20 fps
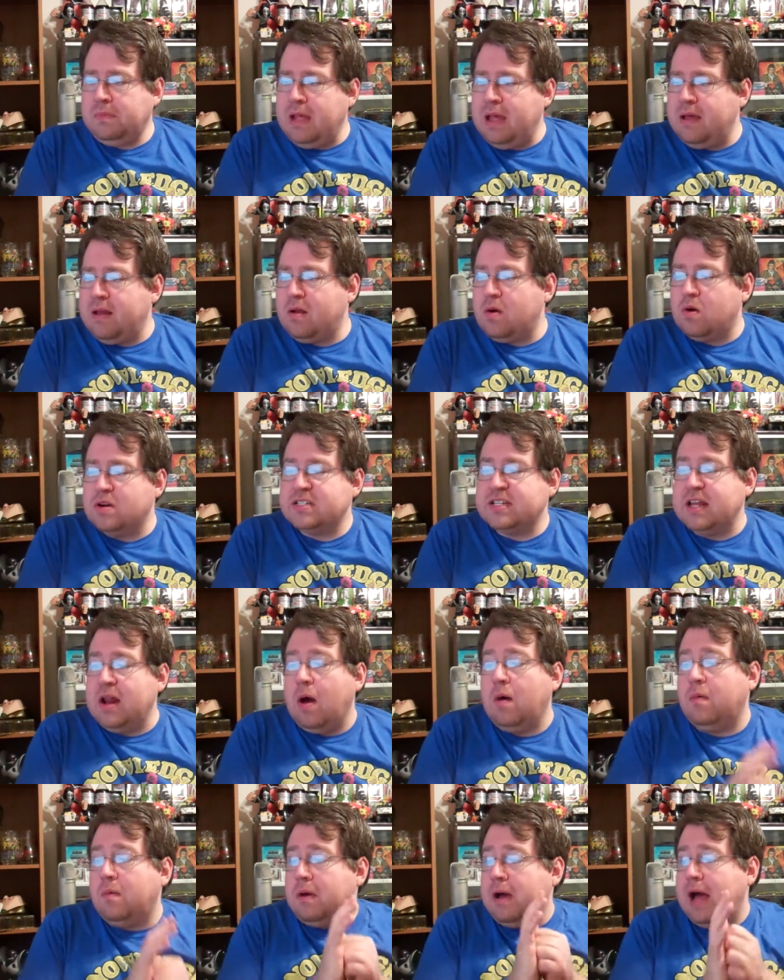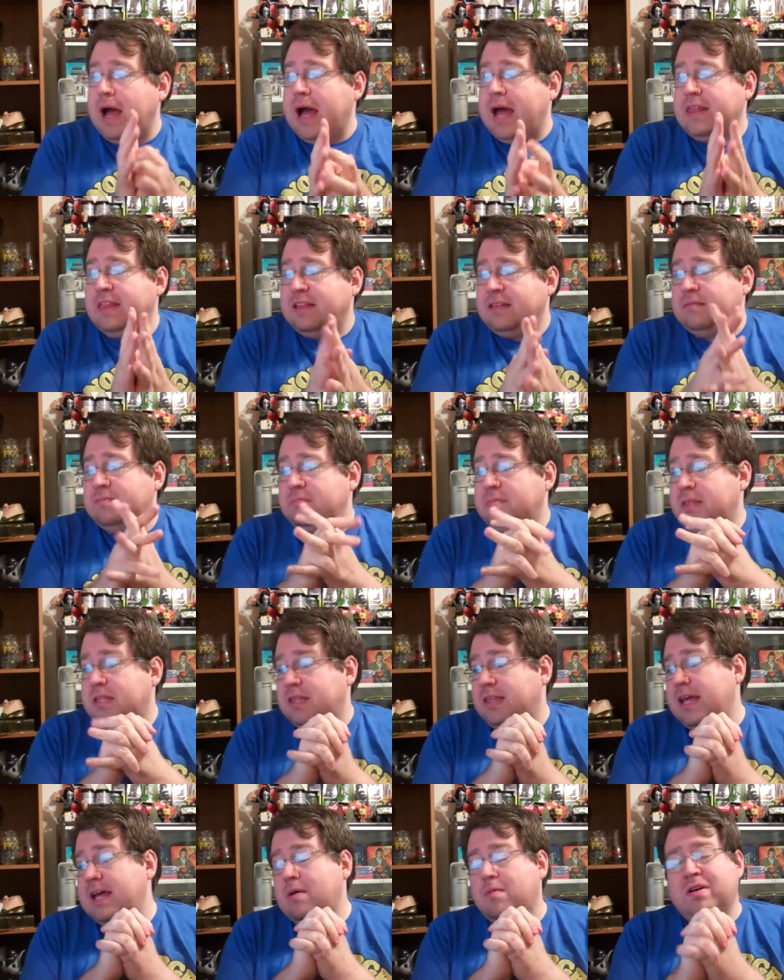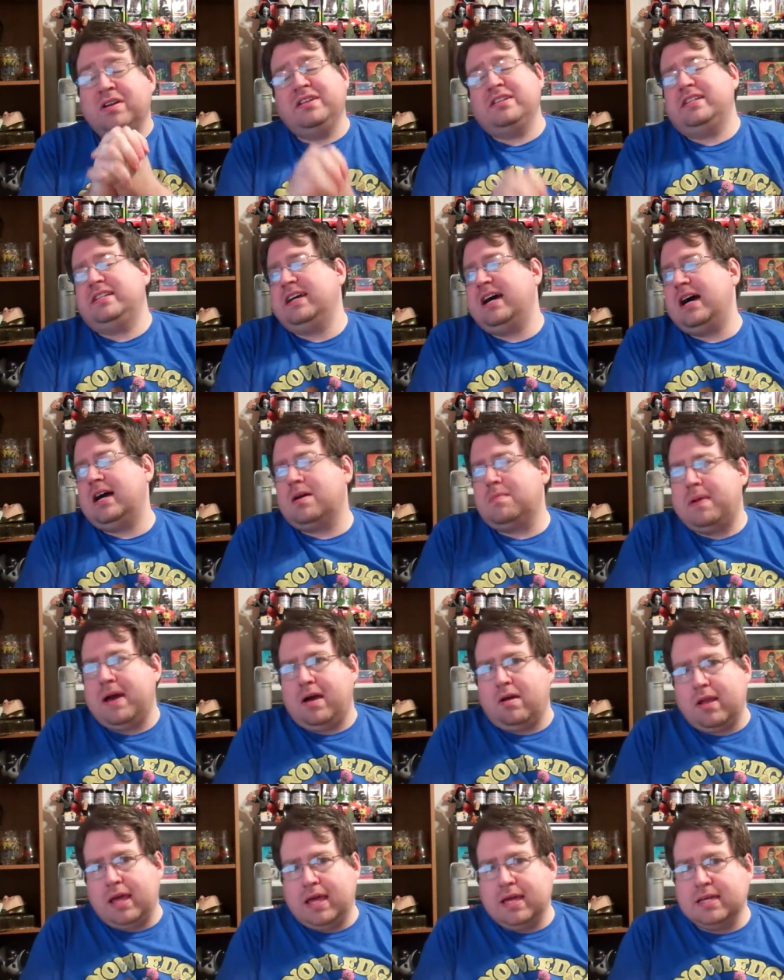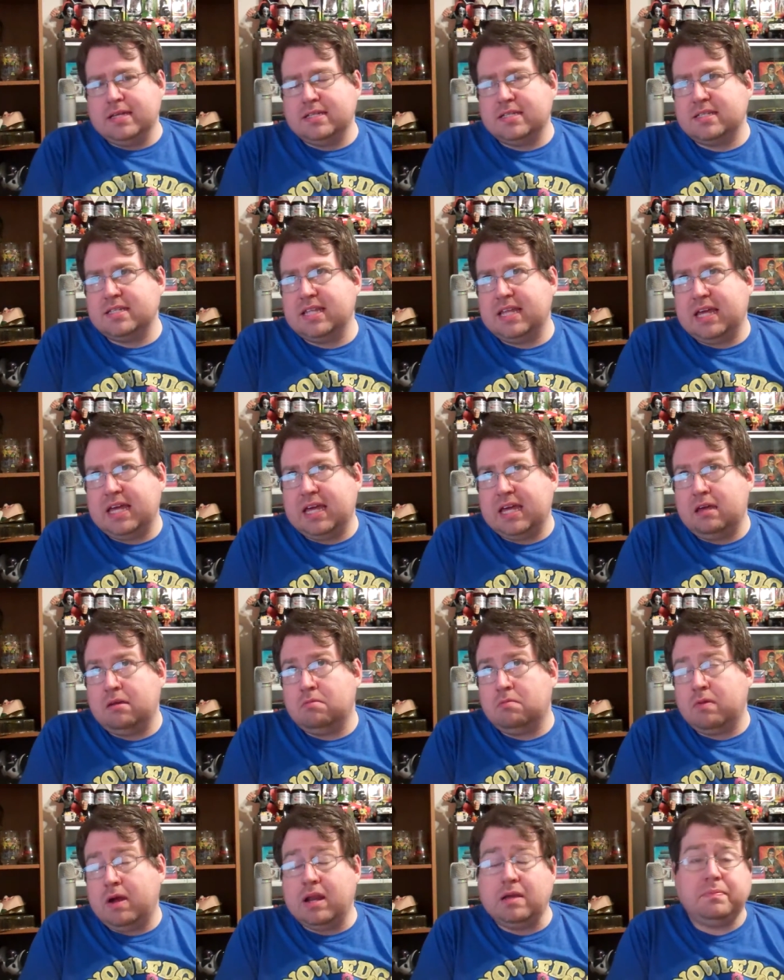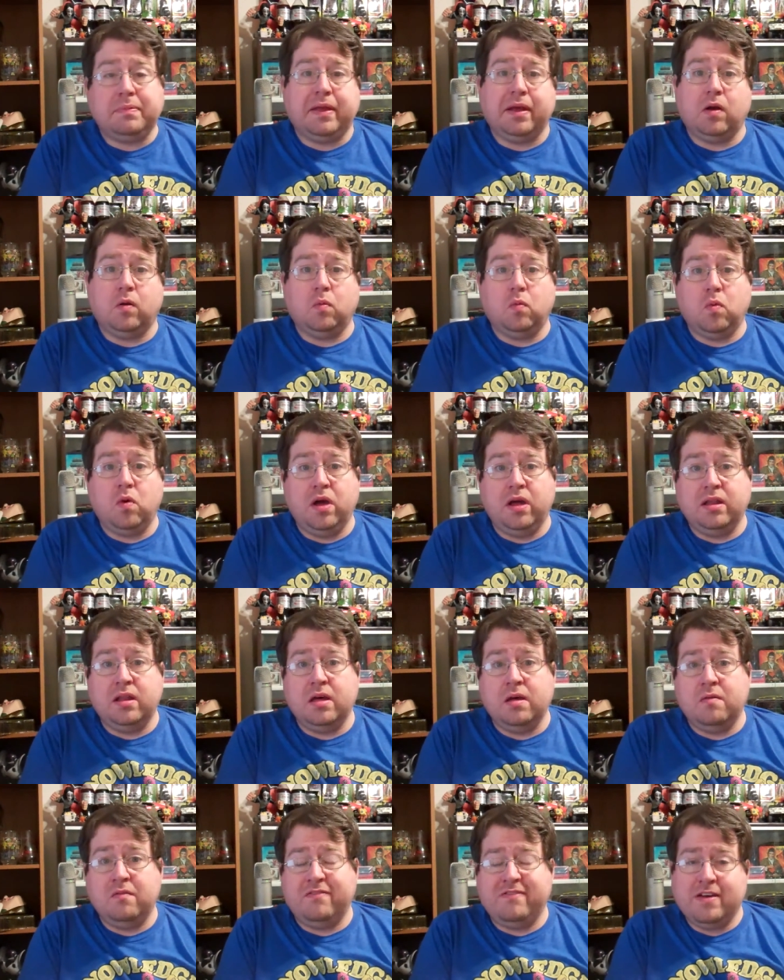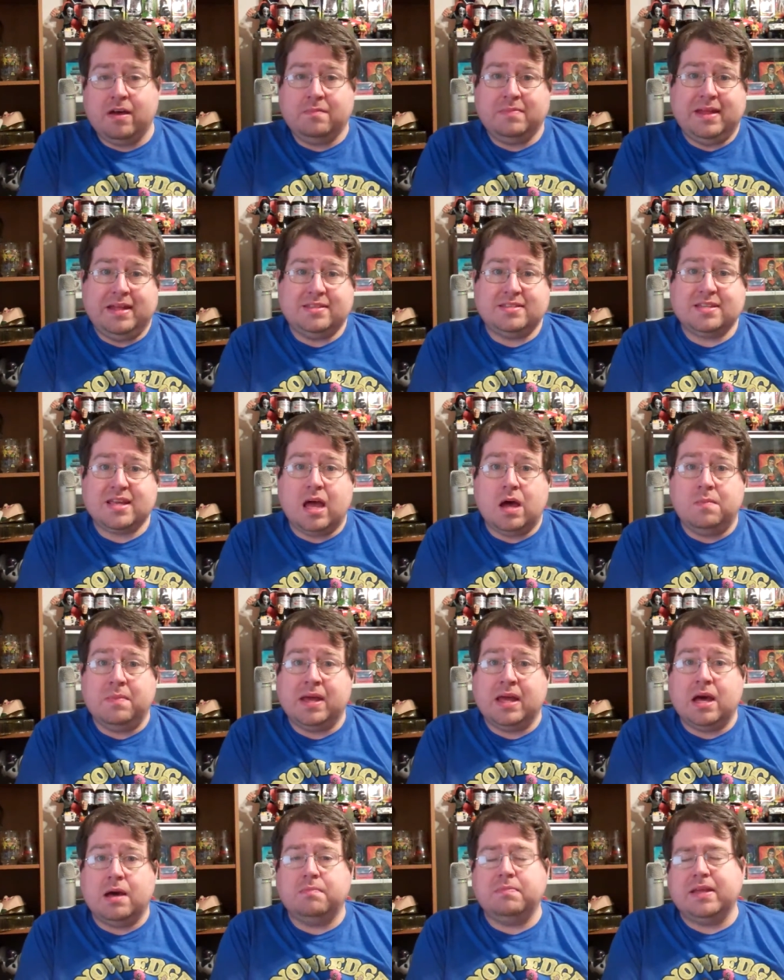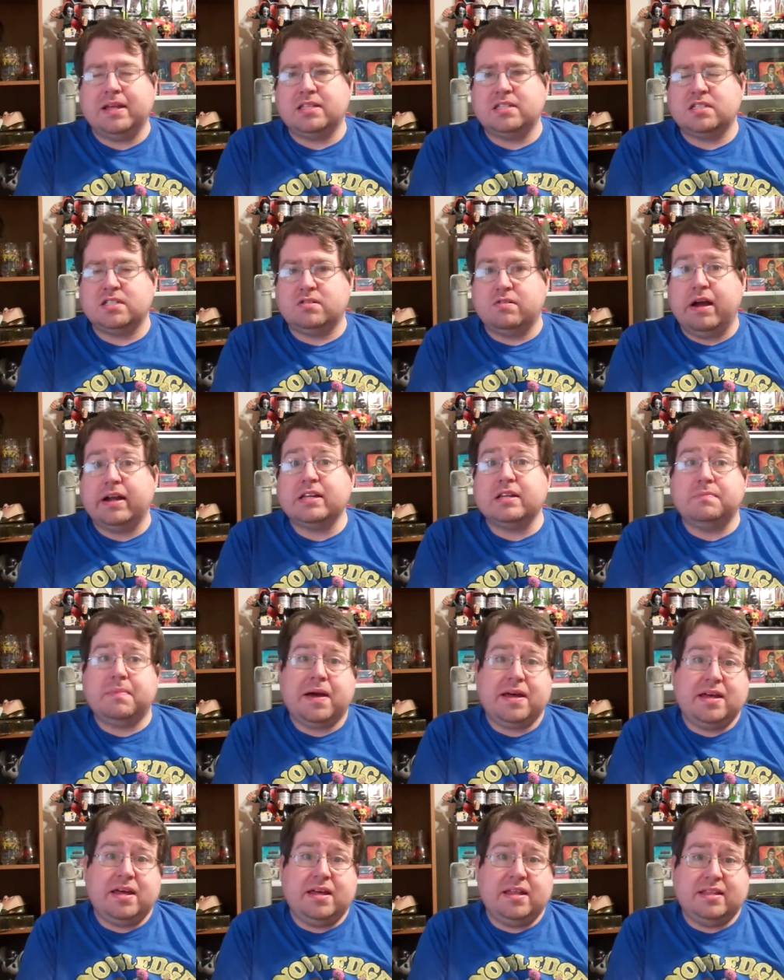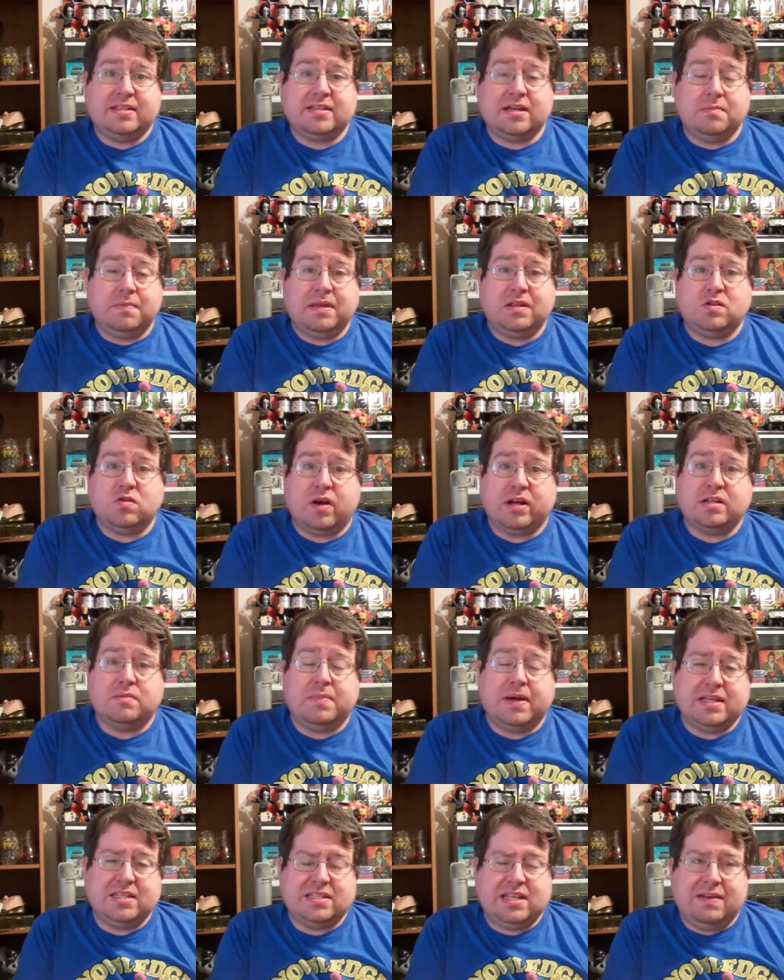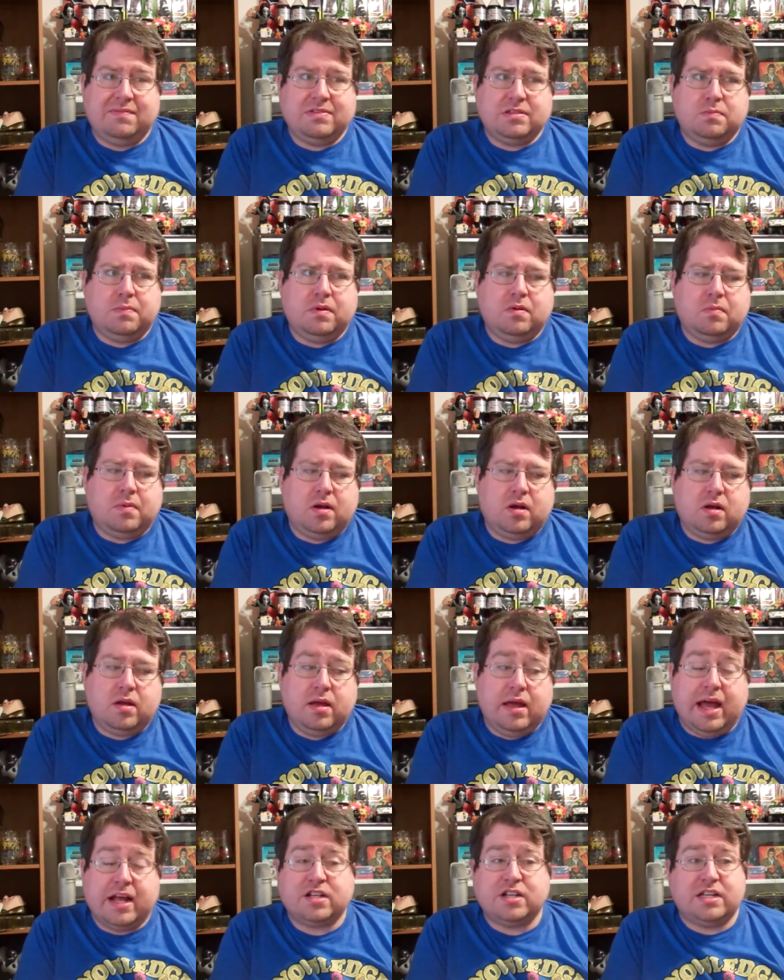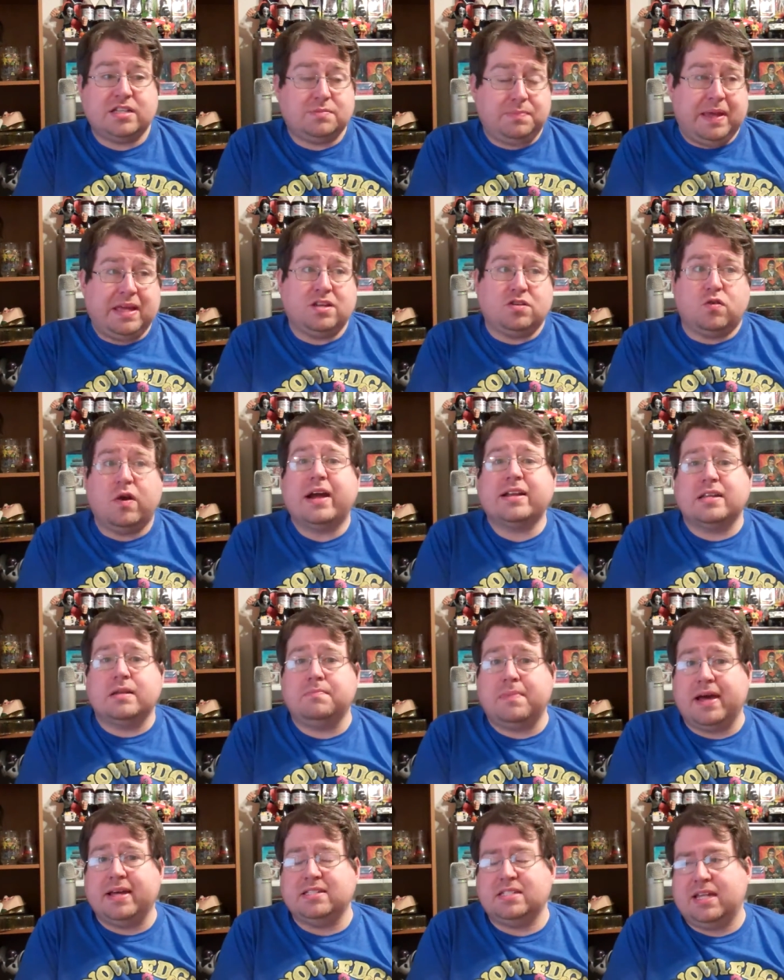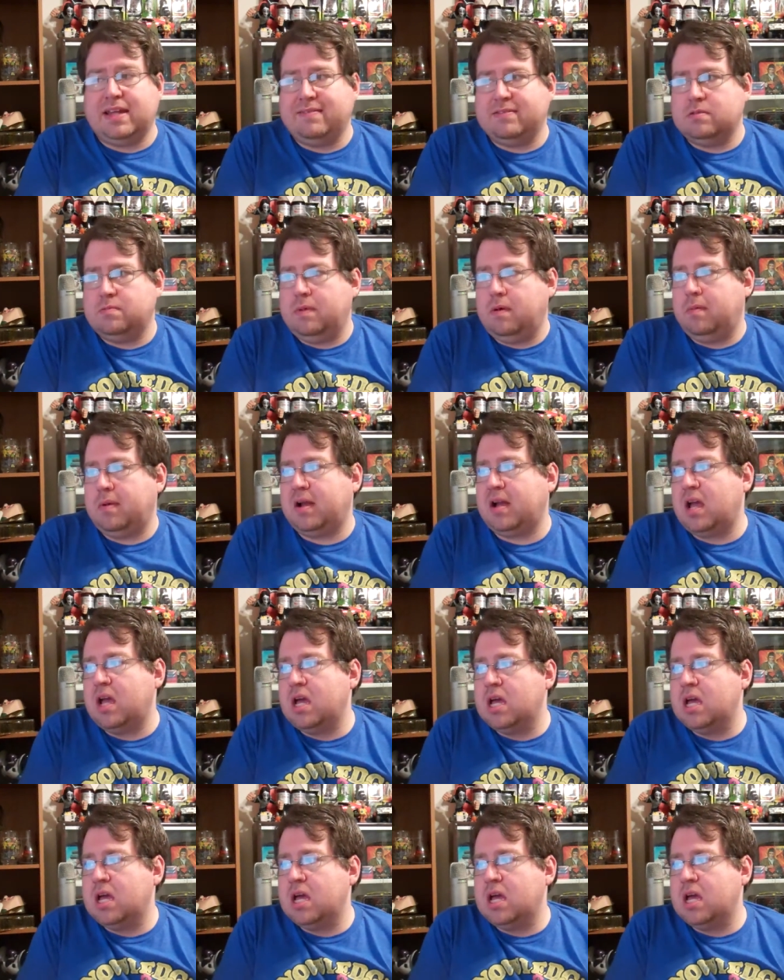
and of course, you know, uh, the, the thing I wanted to talk about is the Ready Player One film that's coming up that's directed by, it's going to be directed by Steven Spielberg. Actually, it's being directed by Steven Spielberg.